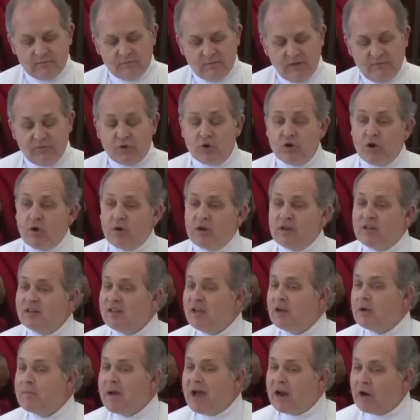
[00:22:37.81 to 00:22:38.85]
If you know
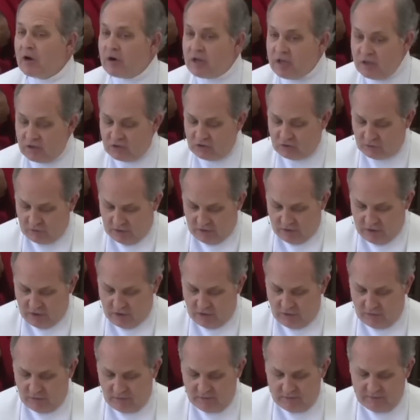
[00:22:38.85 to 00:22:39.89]
anything about our history,
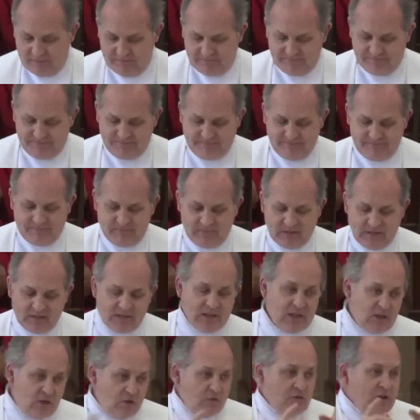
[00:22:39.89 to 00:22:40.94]
though, I
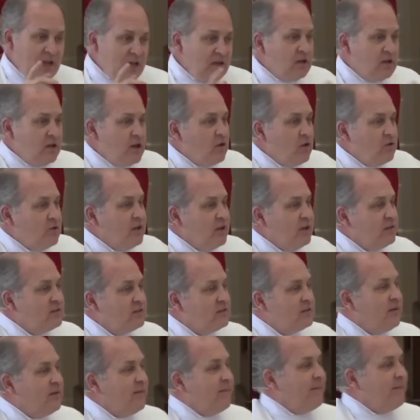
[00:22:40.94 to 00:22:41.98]
think you need to know
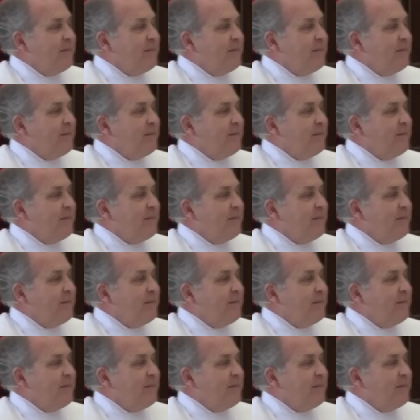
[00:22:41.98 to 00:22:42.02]
this.